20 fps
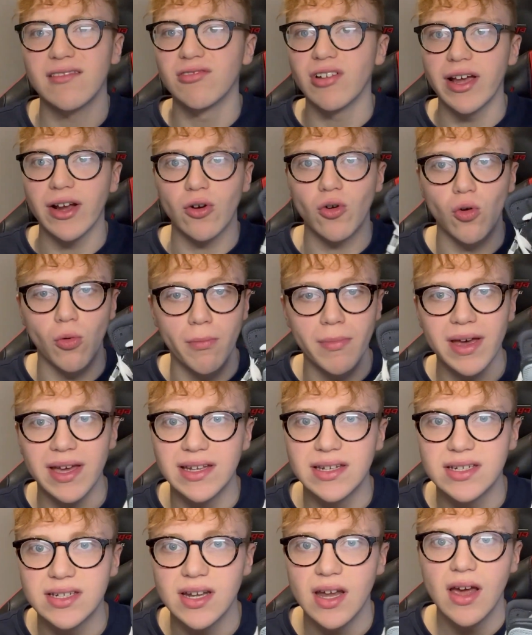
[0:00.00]
like all
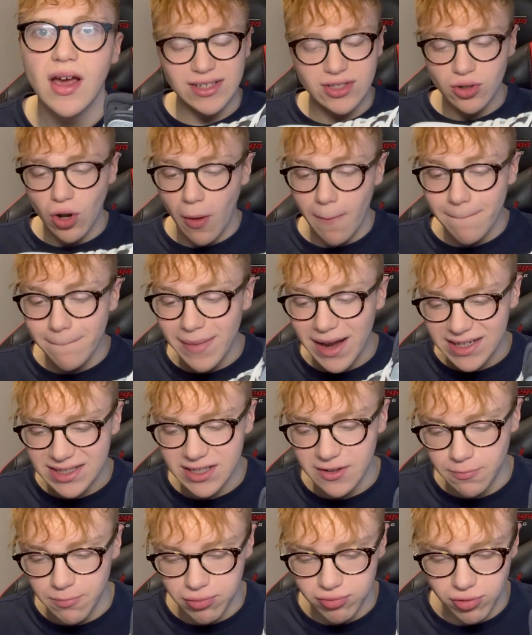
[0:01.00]
mids. It's not a
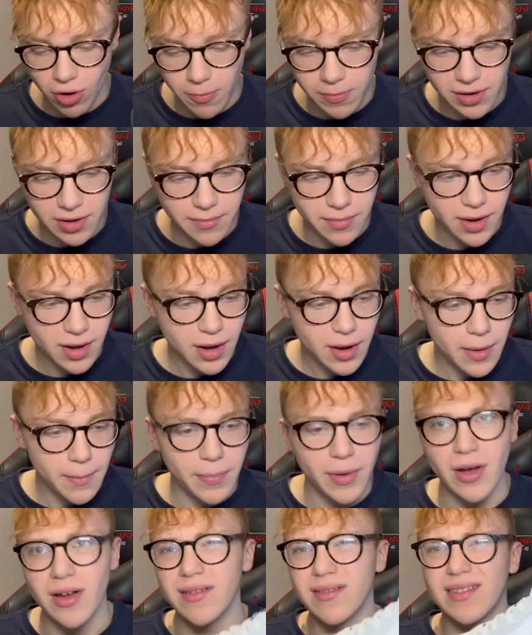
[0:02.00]
massive problem,
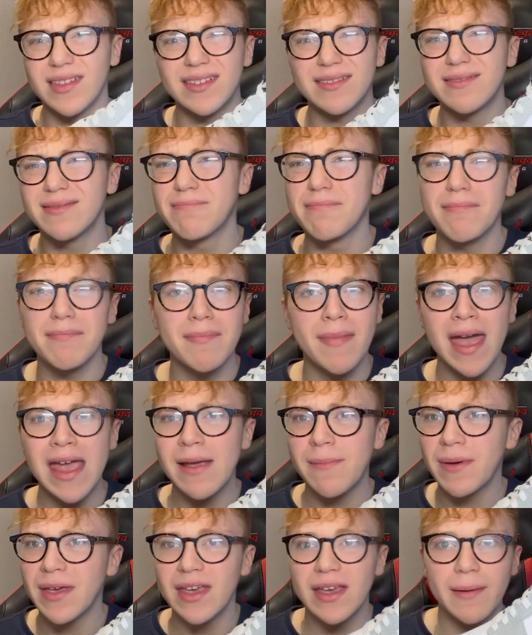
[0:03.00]
but
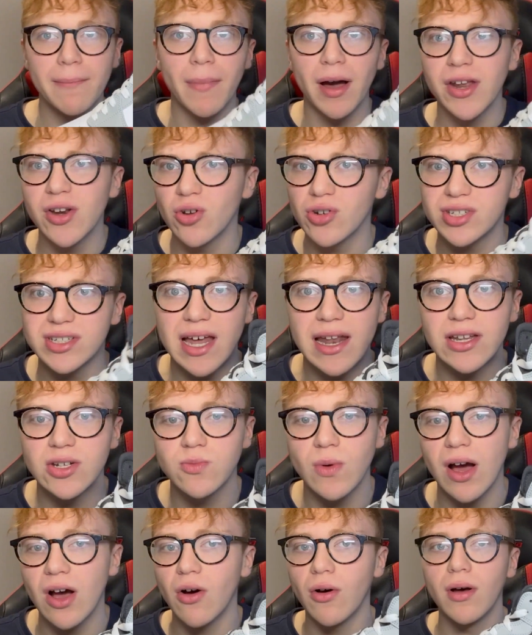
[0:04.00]
maybe it might not sell as
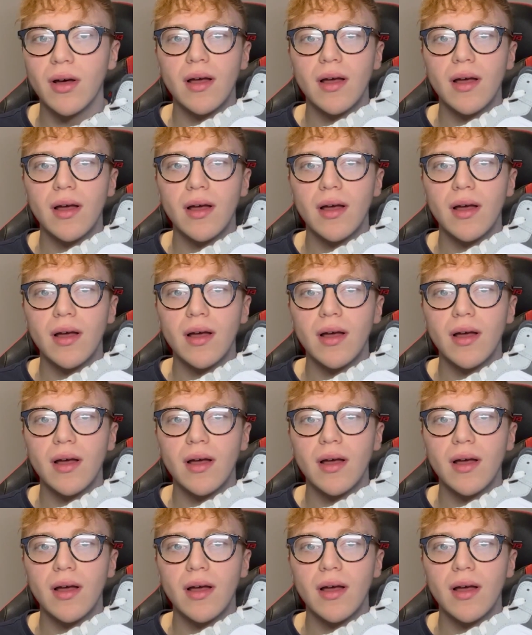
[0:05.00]
well.